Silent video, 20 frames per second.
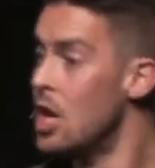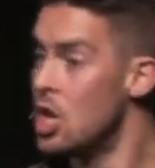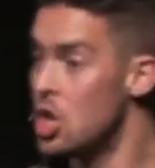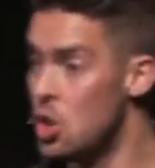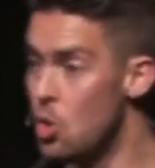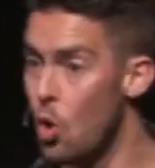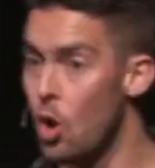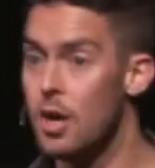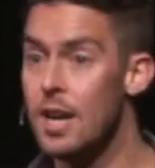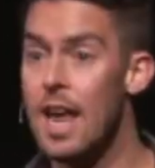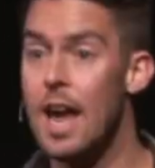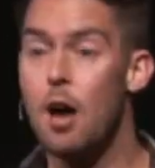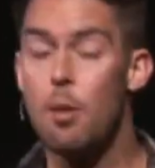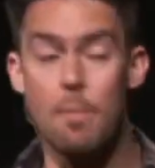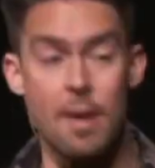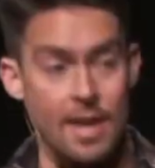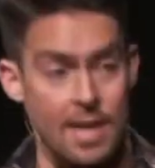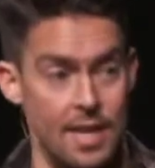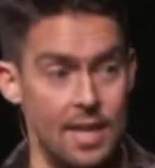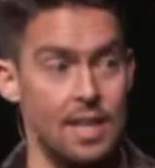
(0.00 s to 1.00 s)
you are now
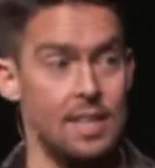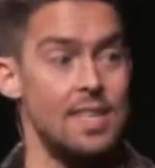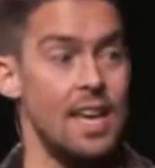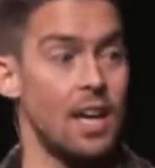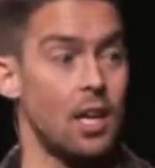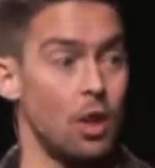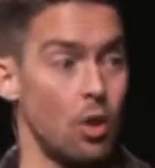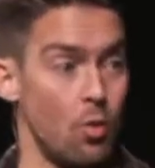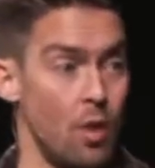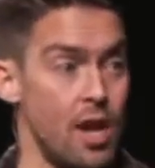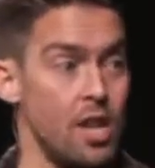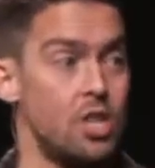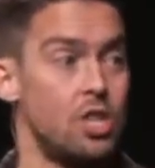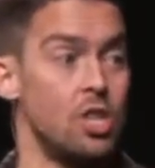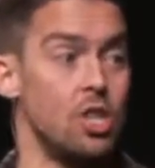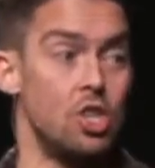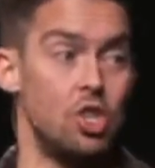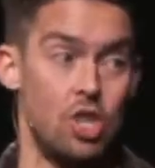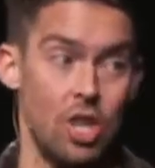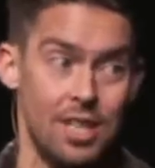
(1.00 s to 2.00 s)
making a
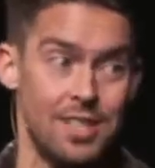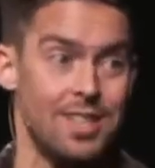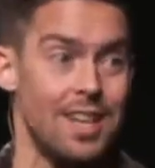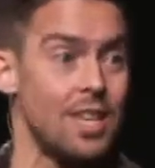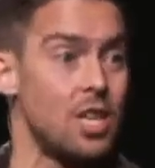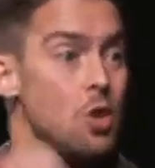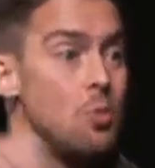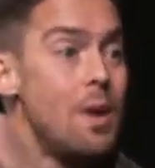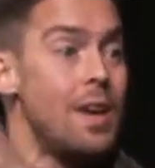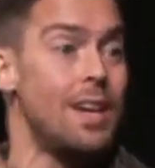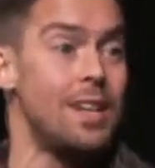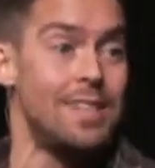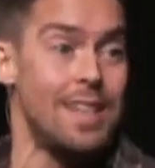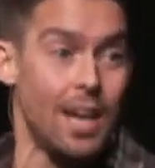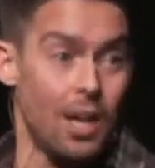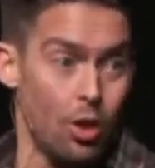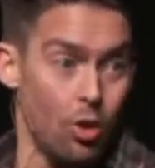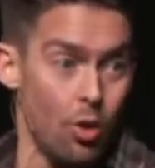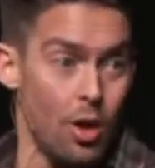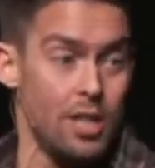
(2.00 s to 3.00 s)
declaration, just like you made a
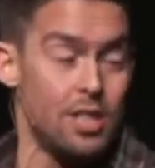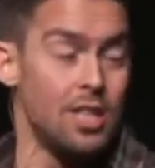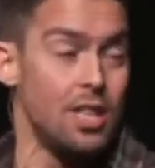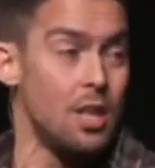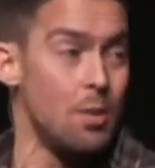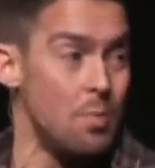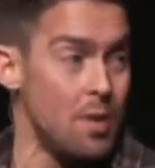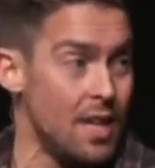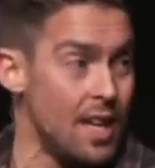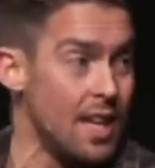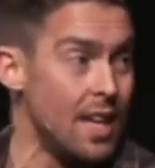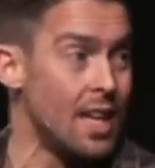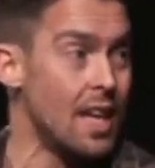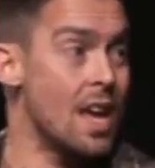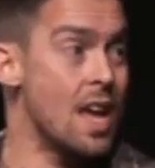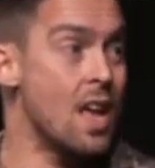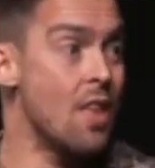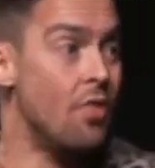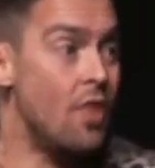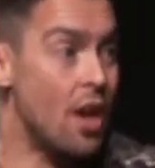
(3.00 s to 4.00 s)
declaration at the beginning,
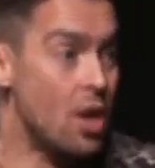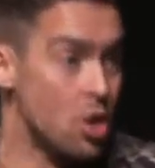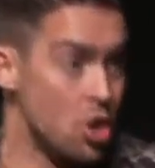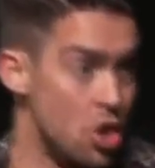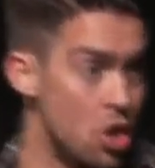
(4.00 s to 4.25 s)
that